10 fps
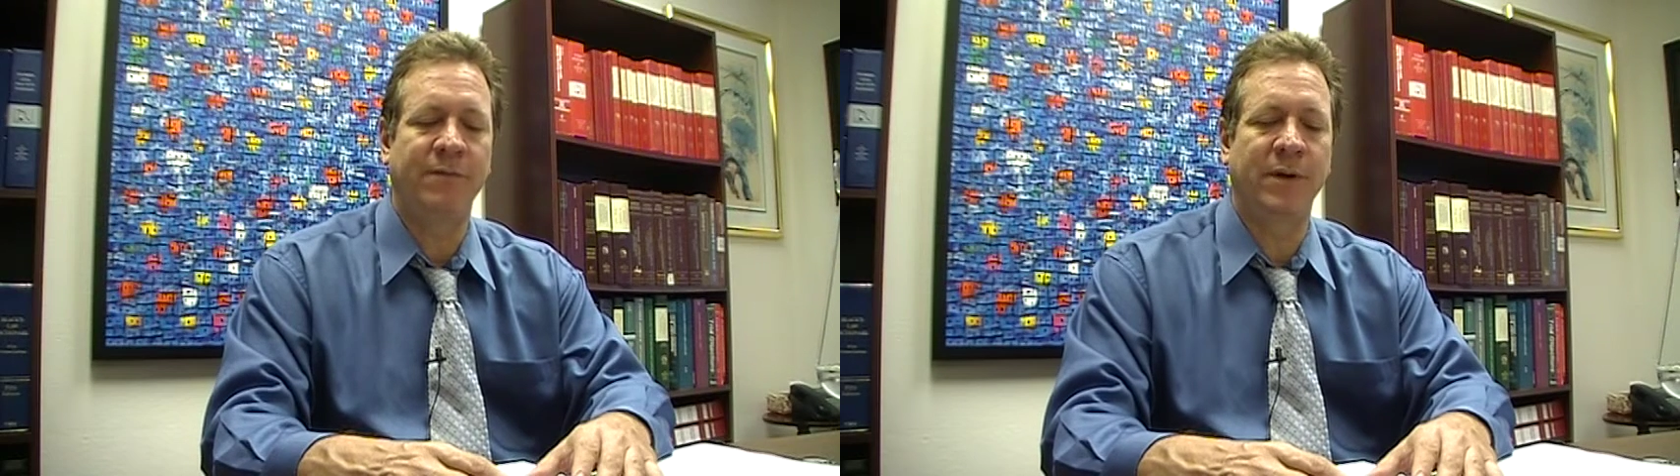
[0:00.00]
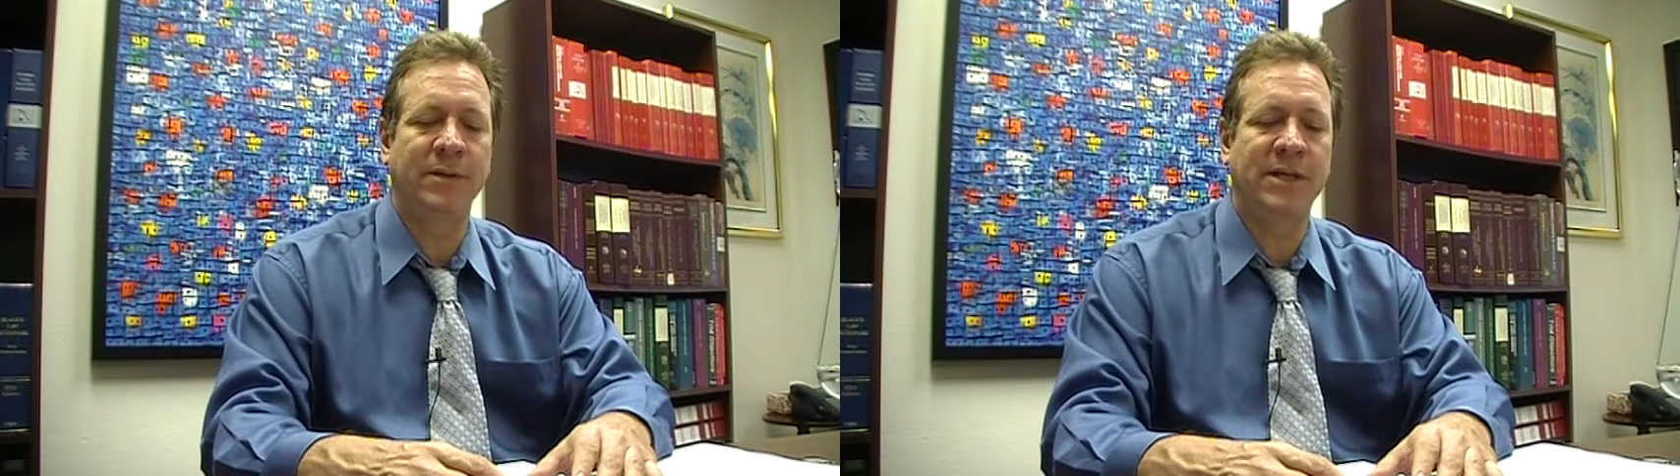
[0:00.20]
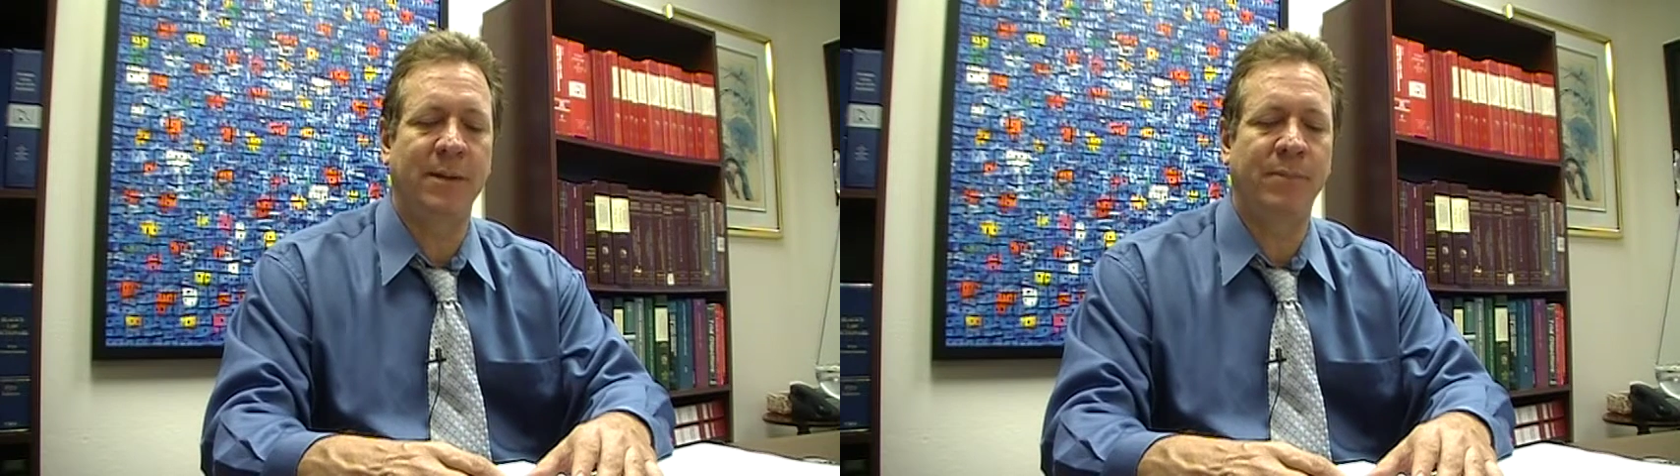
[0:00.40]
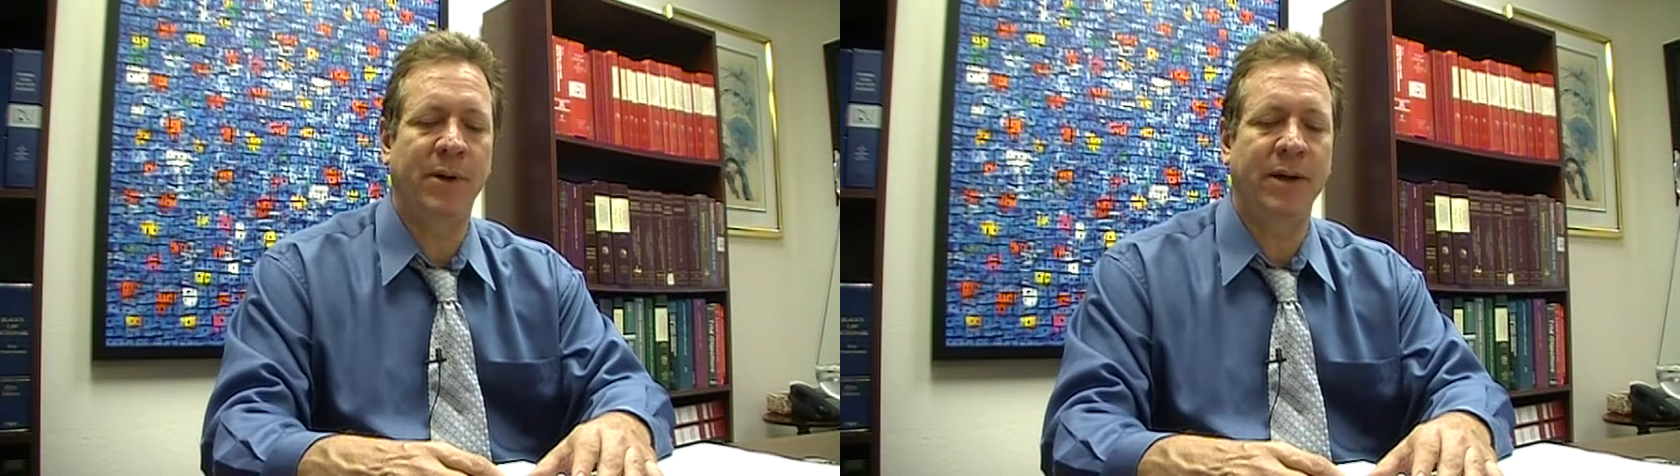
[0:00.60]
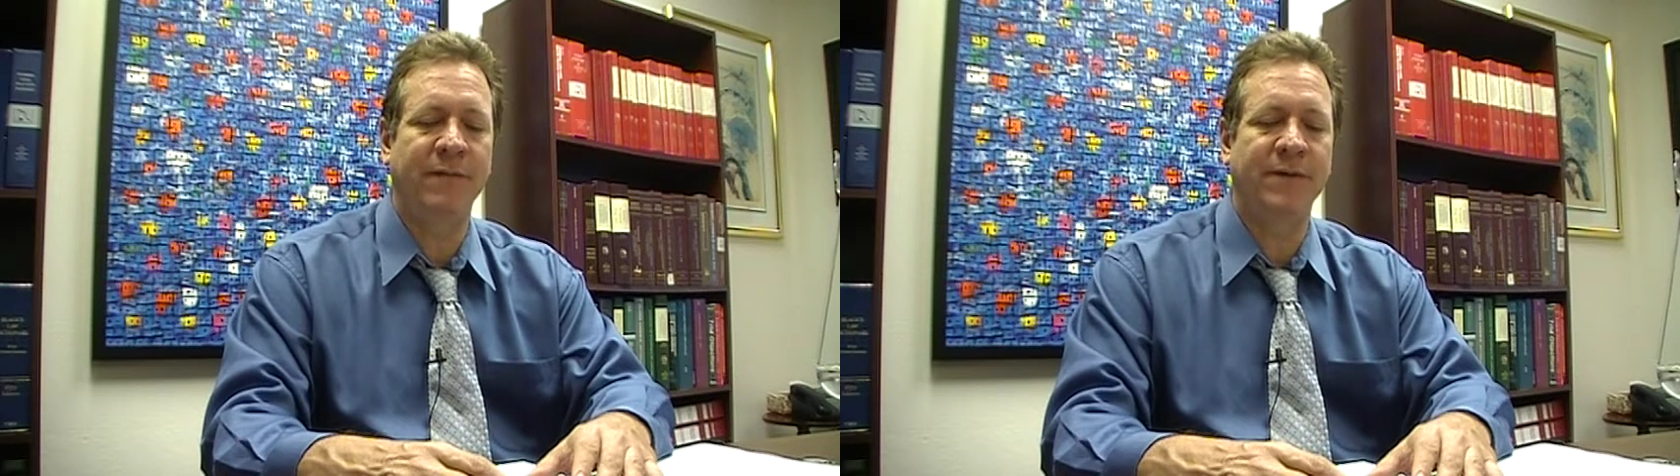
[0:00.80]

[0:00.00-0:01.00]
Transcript: for a temporary